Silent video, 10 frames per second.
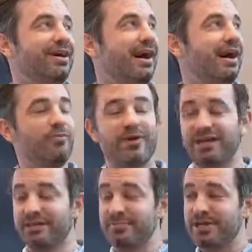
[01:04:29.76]
uh, we had
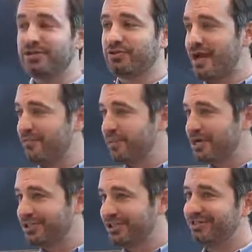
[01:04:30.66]
a limited travel
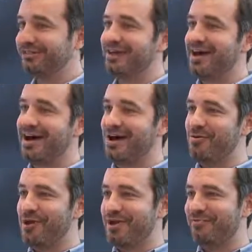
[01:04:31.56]
budget, uh,
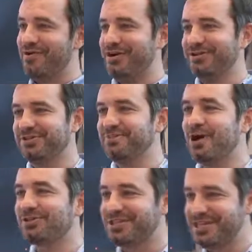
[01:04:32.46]
we had a very
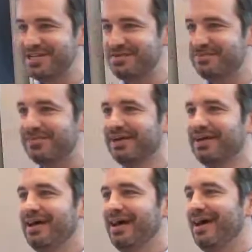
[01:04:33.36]
small team,
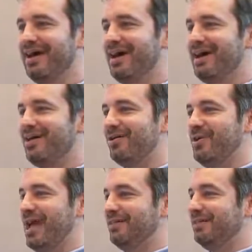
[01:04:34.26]
uh,
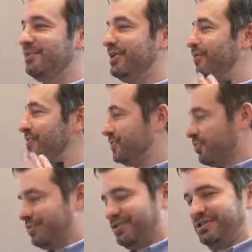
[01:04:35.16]
we had limited
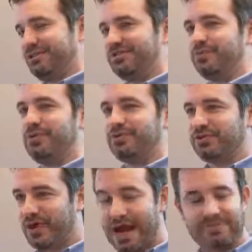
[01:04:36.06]
resources, we were
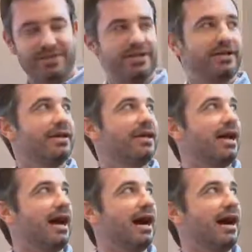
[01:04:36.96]
scrappy,
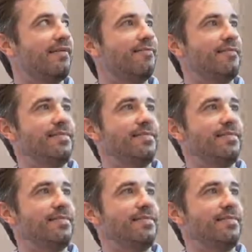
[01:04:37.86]
um,